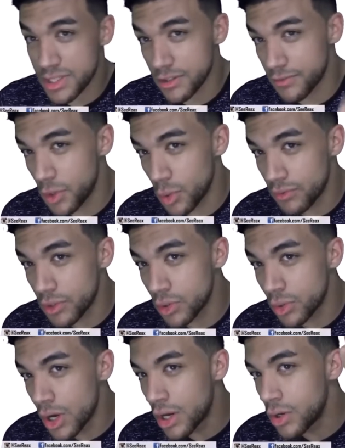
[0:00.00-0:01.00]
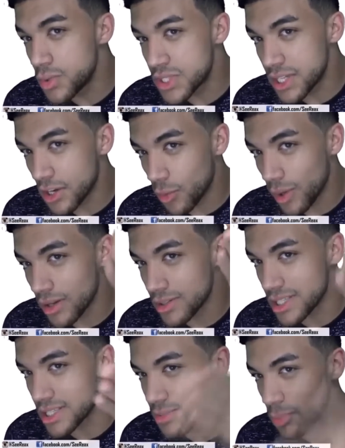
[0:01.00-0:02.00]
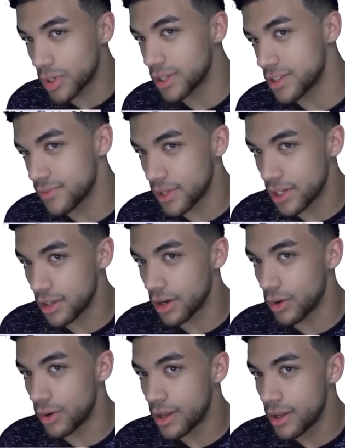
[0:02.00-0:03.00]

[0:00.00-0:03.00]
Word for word: The few of you who stick around to this point in the video